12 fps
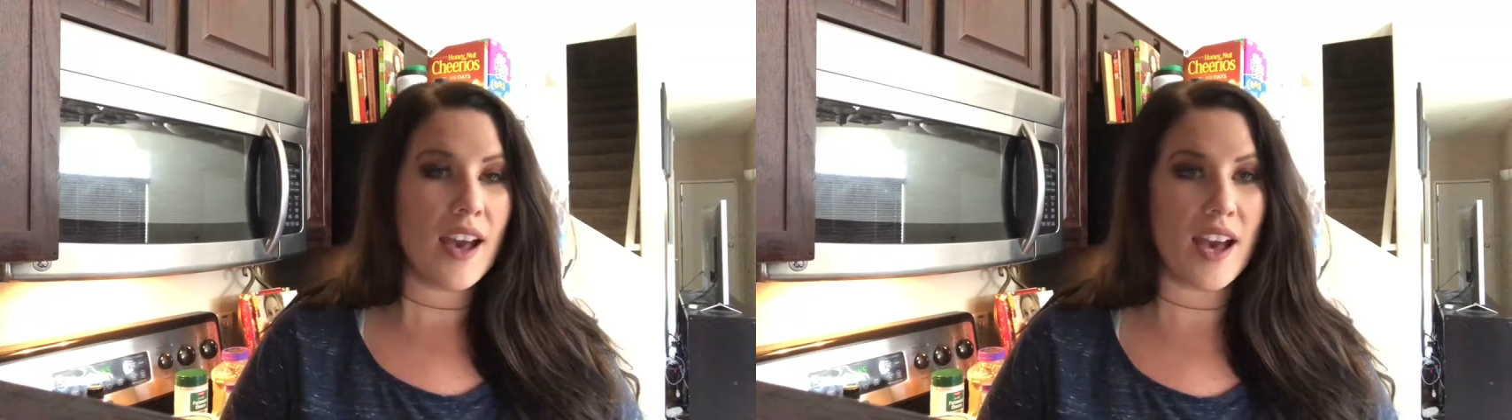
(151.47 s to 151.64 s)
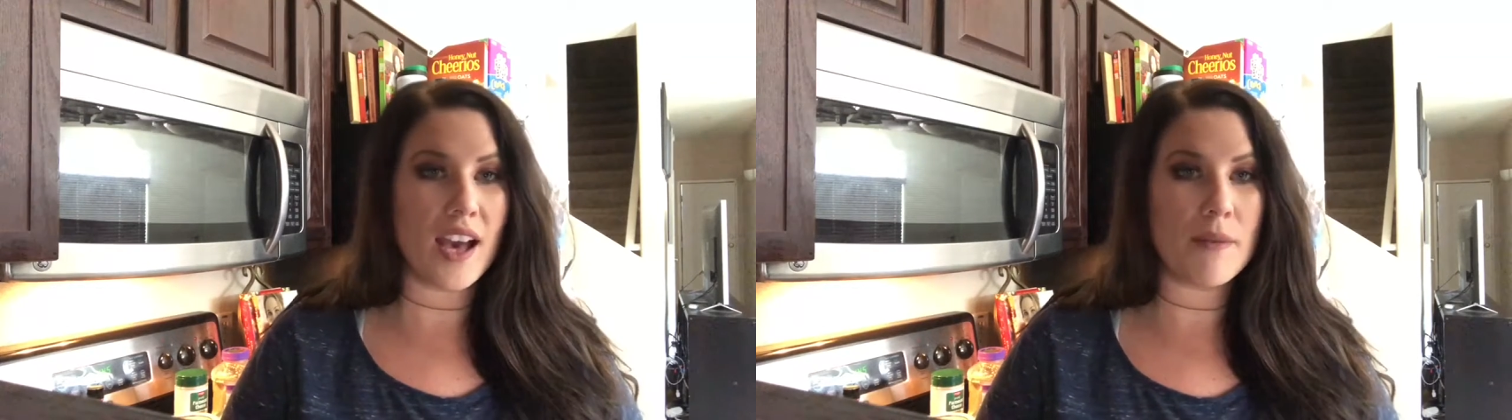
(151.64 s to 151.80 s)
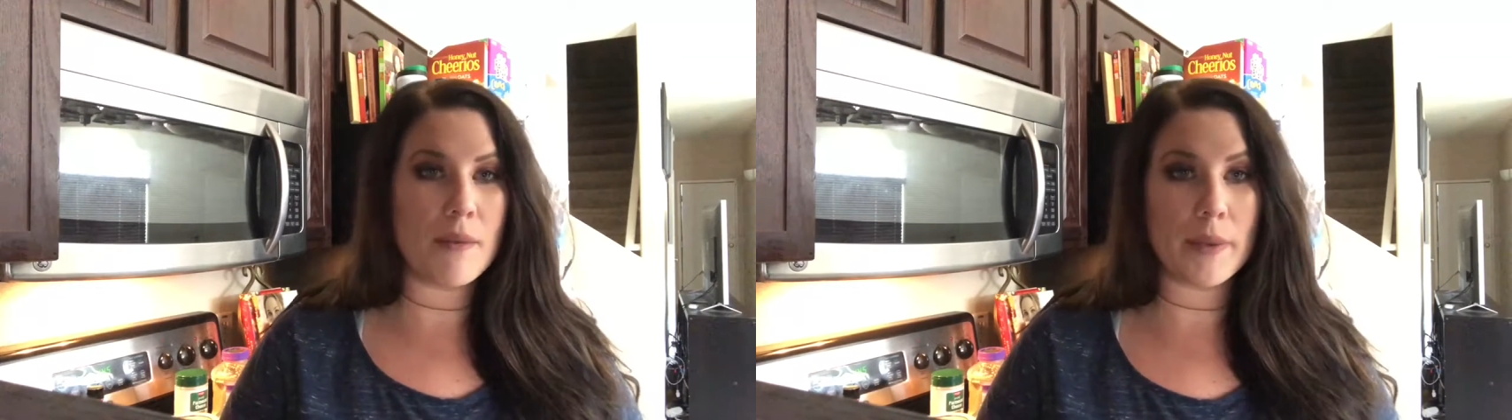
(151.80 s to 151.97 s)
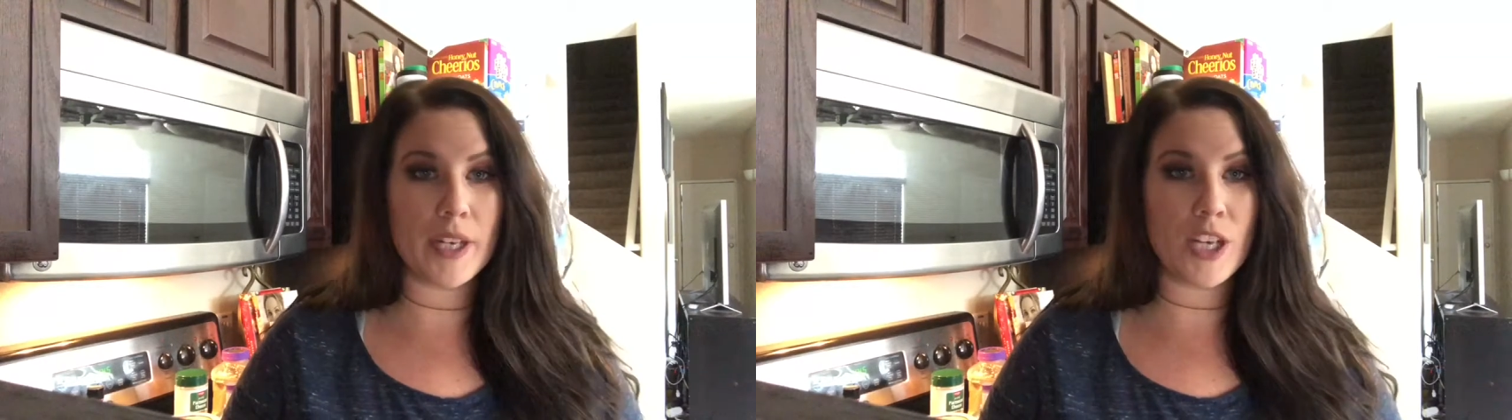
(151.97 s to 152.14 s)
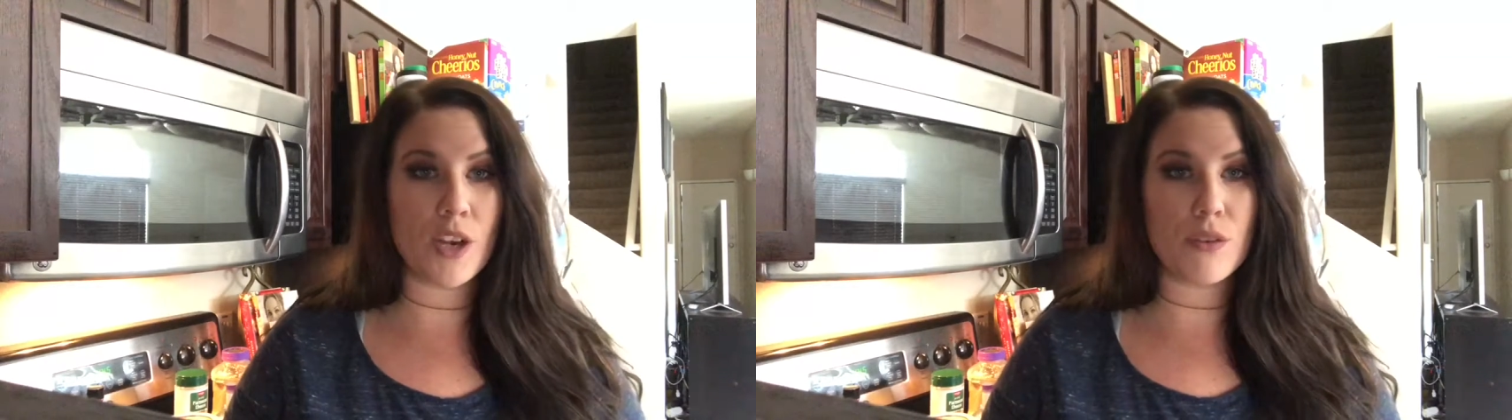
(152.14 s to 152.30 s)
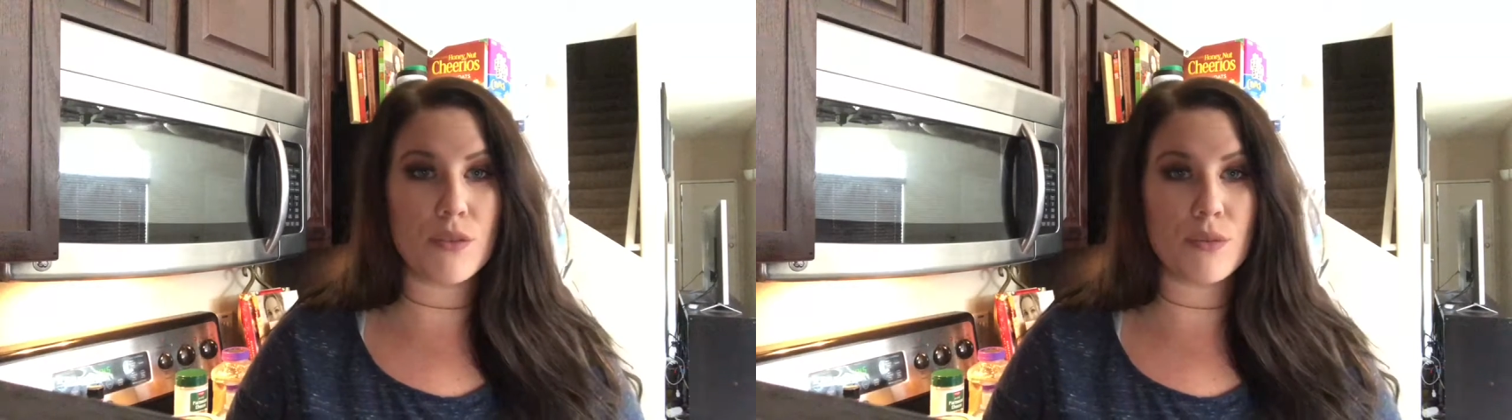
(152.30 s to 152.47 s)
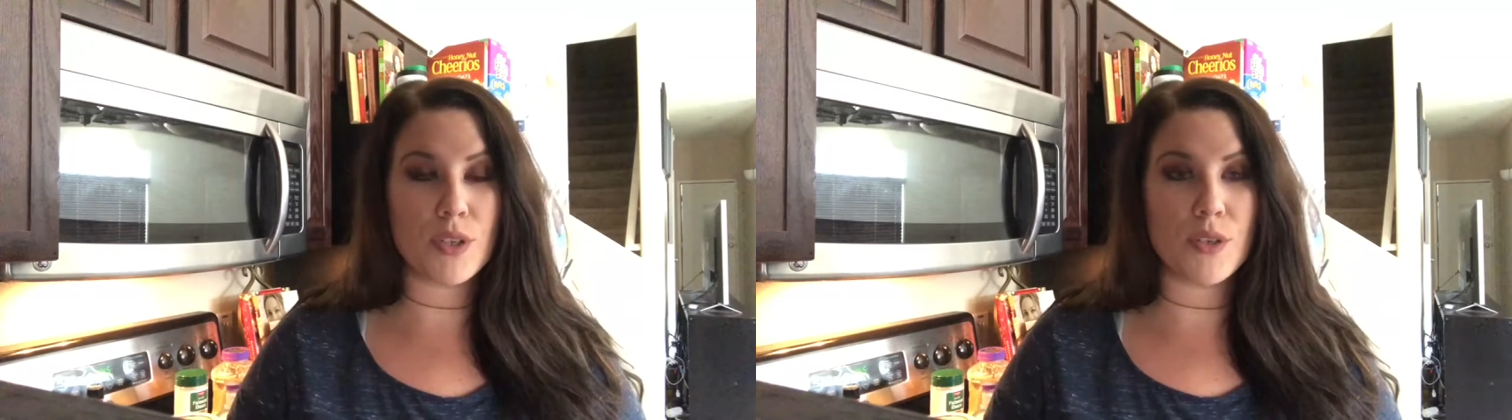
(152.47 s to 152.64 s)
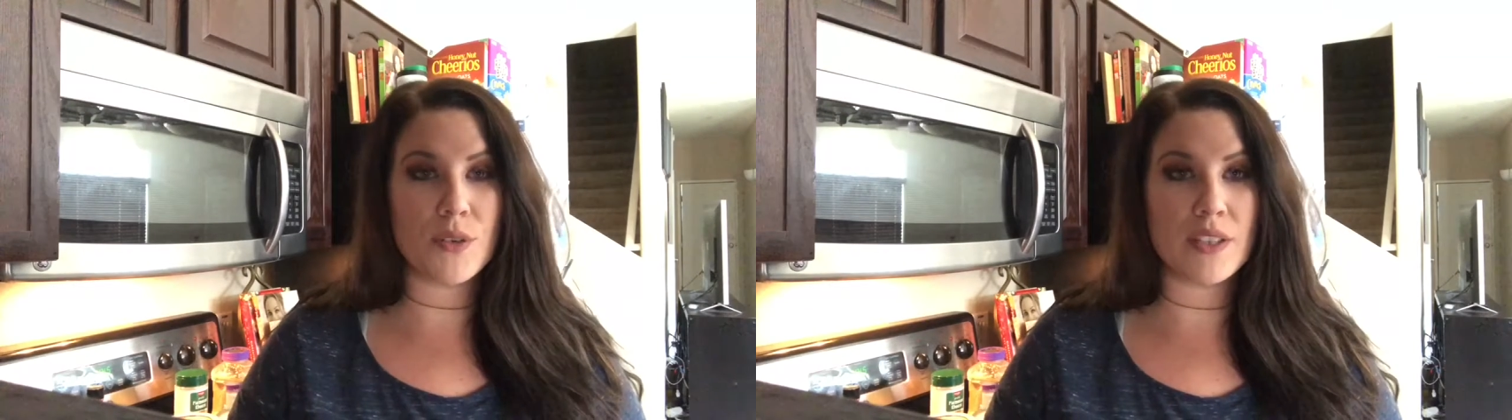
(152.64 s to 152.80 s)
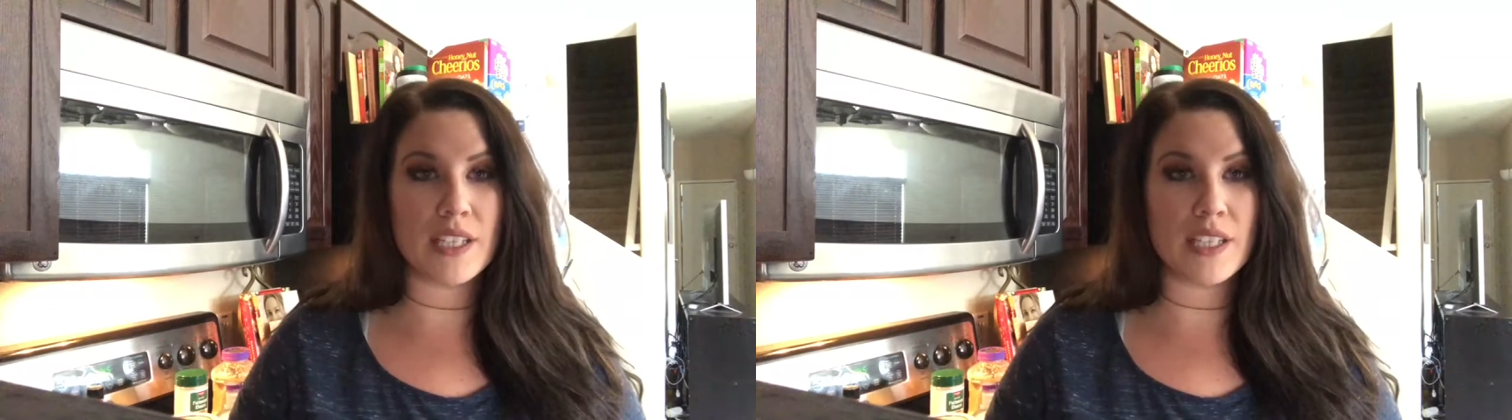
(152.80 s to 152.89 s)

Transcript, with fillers: um, I'm going to go through